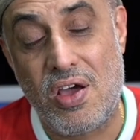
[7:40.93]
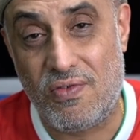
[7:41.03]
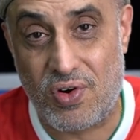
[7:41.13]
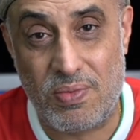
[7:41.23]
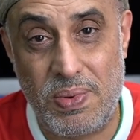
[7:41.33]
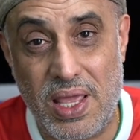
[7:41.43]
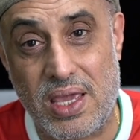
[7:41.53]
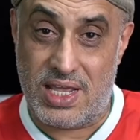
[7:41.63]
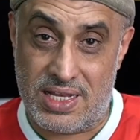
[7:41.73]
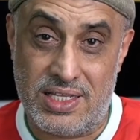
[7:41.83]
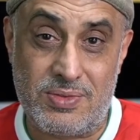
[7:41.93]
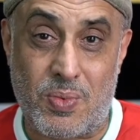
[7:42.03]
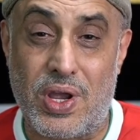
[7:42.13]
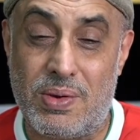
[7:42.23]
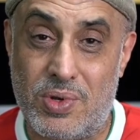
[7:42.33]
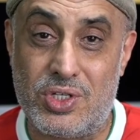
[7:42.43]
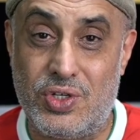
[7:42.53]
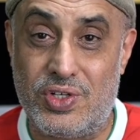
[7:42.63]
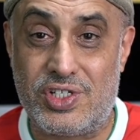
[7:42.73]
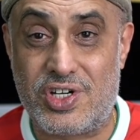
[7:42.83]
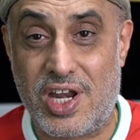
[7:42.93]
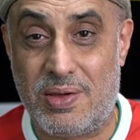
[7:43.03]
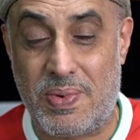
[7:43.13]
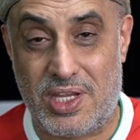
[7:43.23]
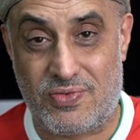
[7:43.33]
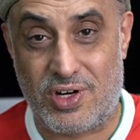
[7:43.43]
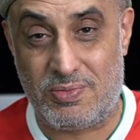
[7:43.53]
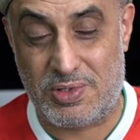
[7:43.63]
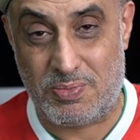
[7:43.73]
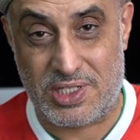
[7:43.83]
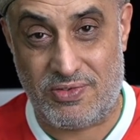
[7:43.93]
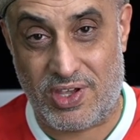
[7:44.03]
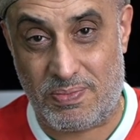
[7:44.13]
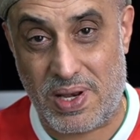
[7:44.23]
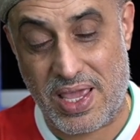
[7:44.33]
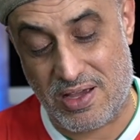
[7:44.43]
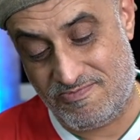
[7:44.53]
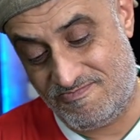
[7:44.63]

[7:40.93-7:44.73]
for a player. At this point, I'm going to show you the training page for a specific player.